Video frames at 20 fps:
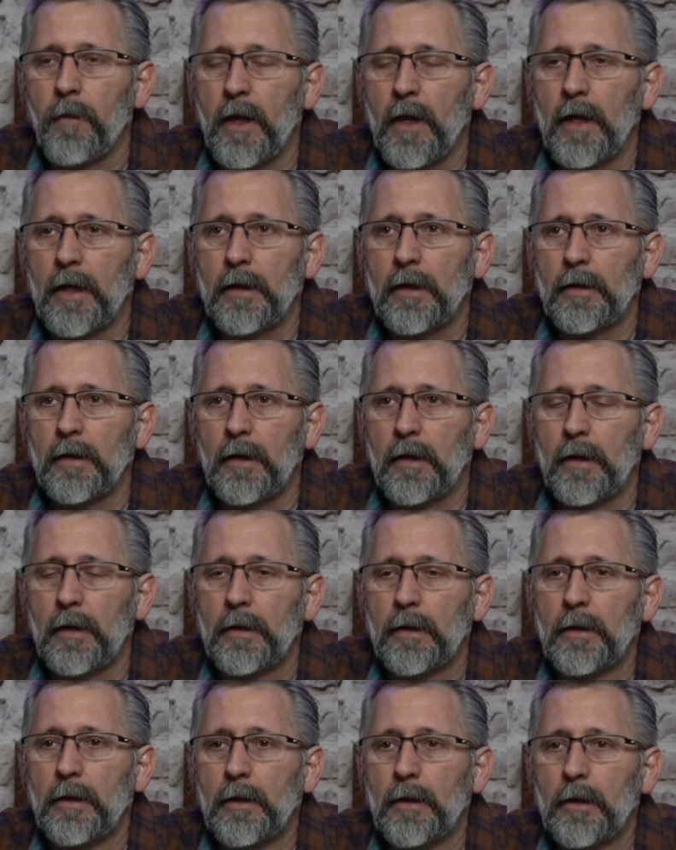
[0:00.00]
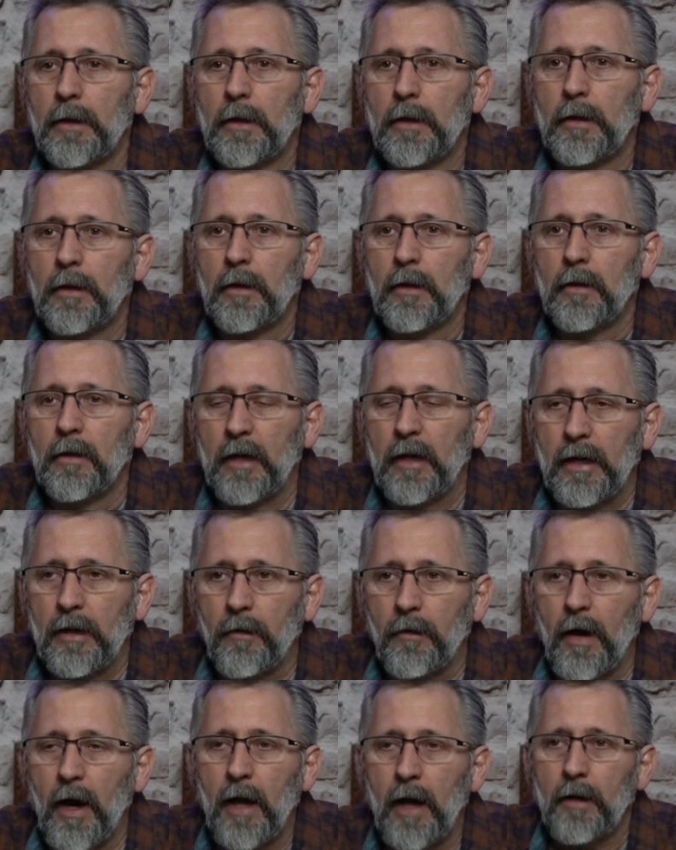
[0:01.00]
And
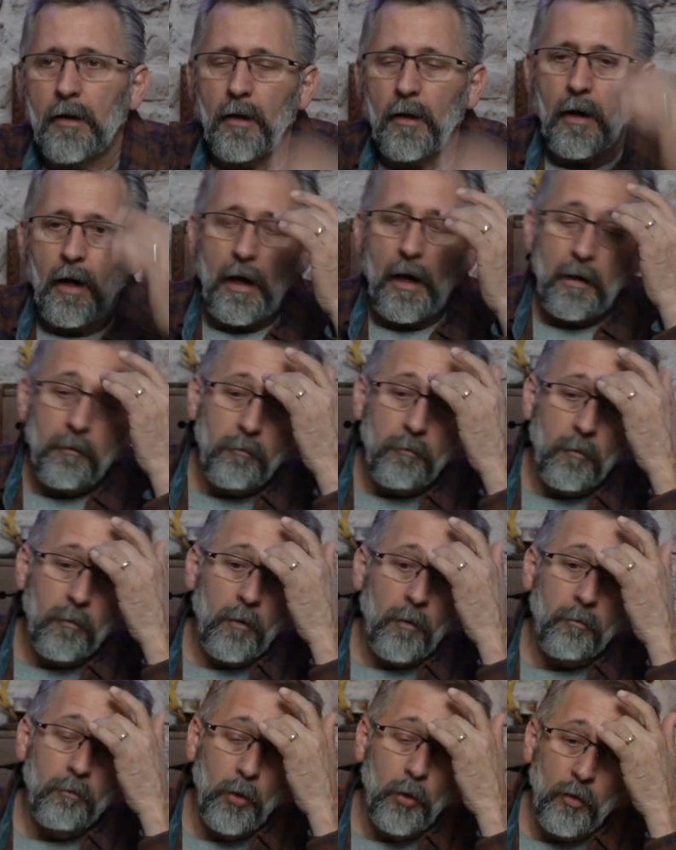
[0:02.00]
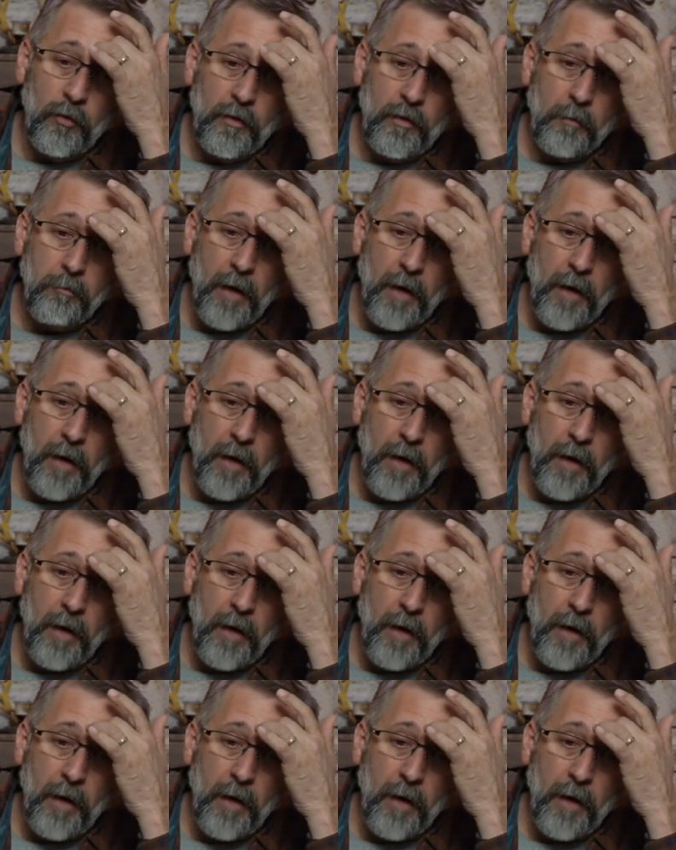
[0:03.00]
later on, I moved.